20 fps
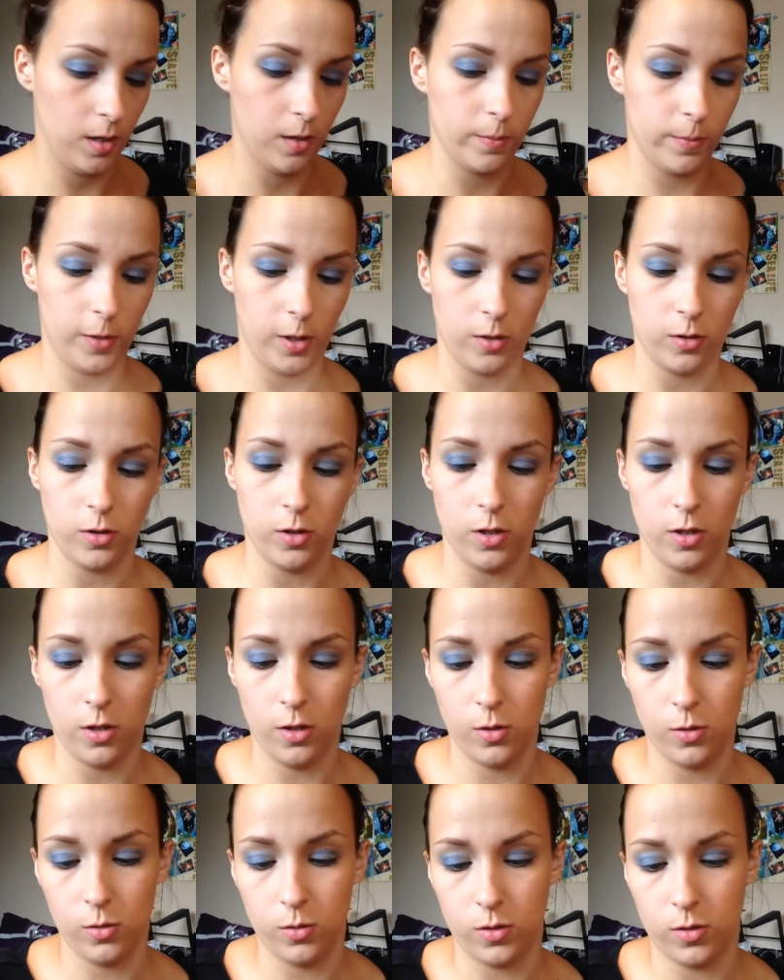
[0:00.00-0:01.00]
I'm going to
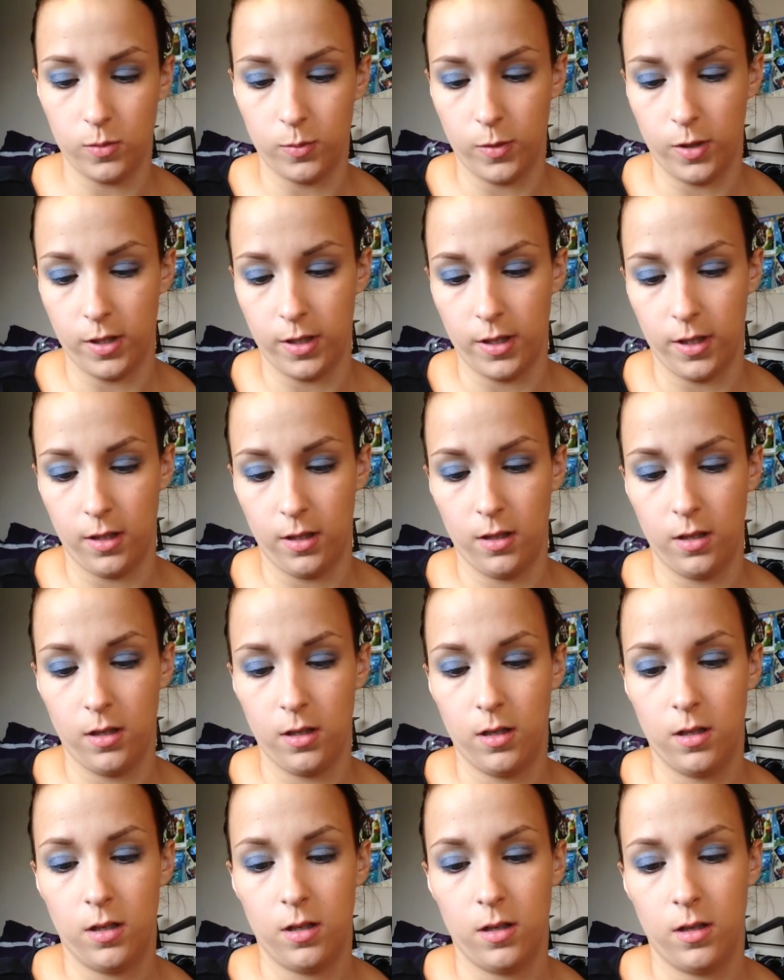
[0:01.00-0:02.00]
use my
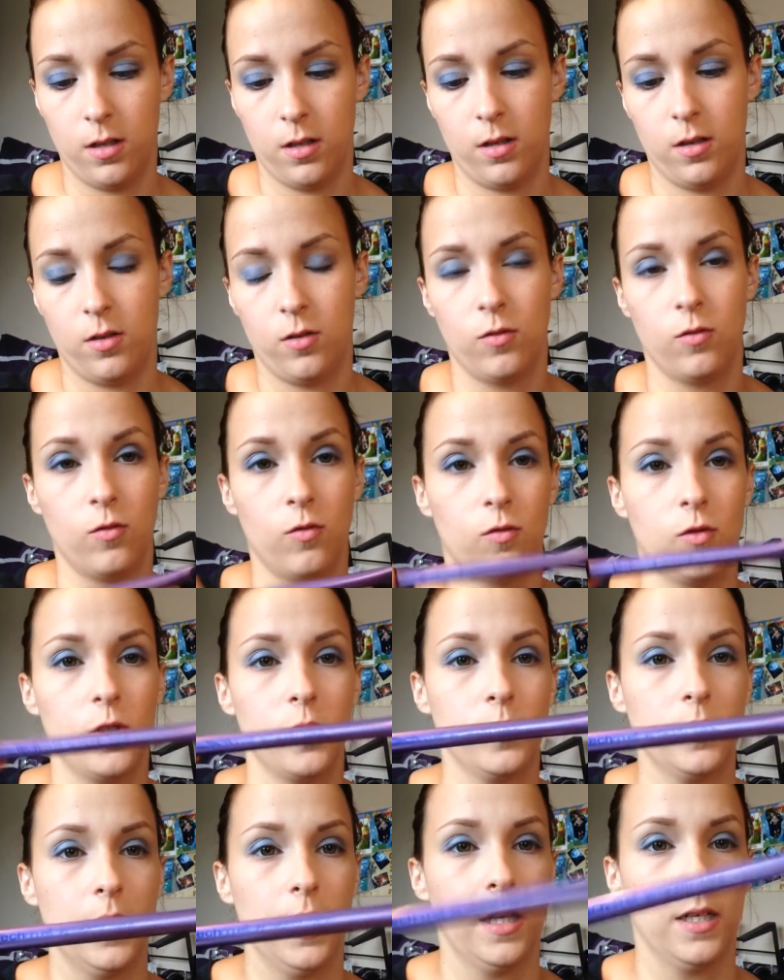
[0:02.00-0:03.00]

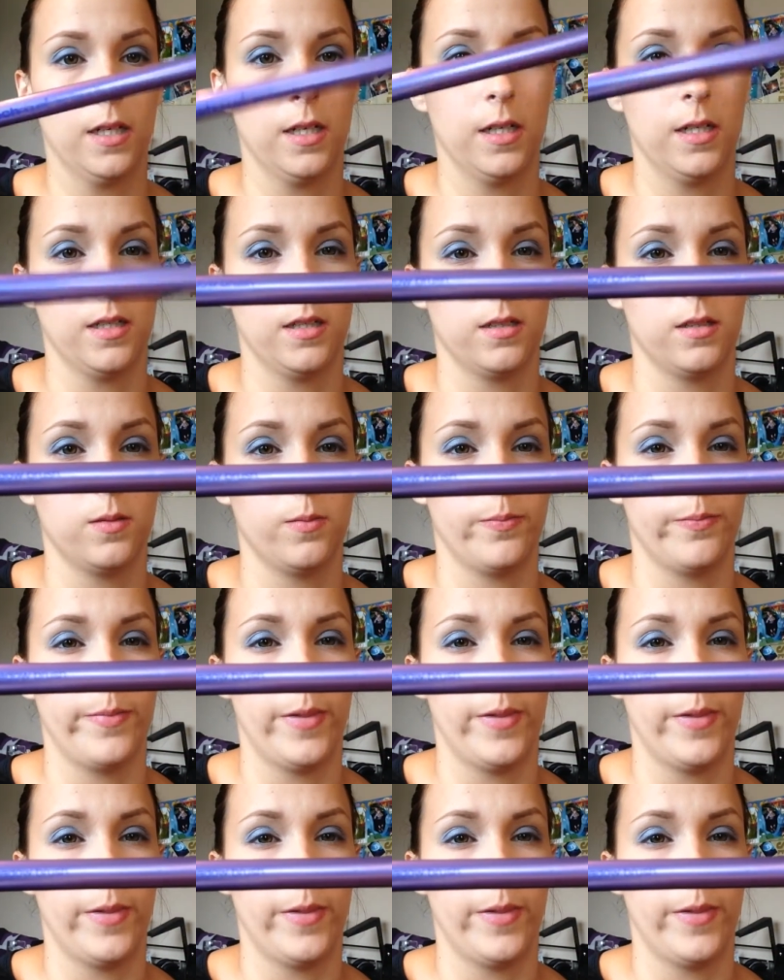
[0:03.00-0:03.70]
Real Techniques